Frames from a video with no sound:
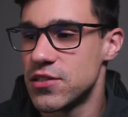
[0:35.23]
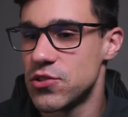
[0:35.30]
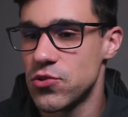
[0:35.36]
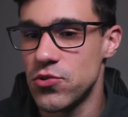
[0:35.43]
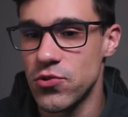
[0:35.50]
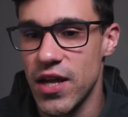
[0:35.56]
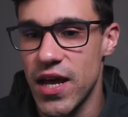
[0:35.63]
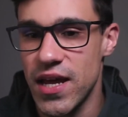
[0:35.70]
To
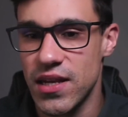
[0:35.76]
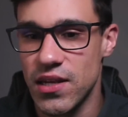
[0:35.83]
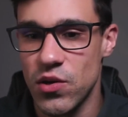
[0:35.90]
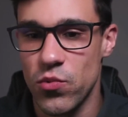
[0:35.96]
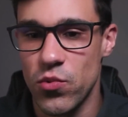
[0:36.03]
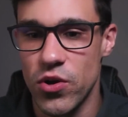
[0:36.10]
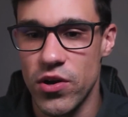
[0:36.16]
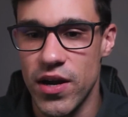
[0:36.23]
do that,
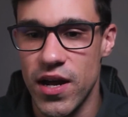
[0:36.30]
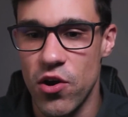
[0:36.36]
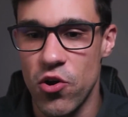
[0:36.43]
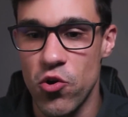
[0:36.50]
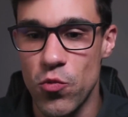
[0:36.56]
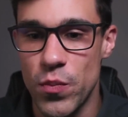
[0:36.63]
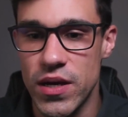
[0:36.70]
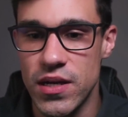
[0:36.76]
we're gonna
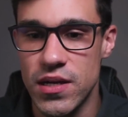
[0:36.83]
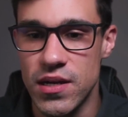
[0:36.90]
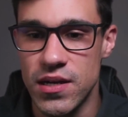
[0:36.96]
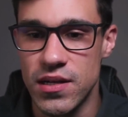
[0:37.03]
open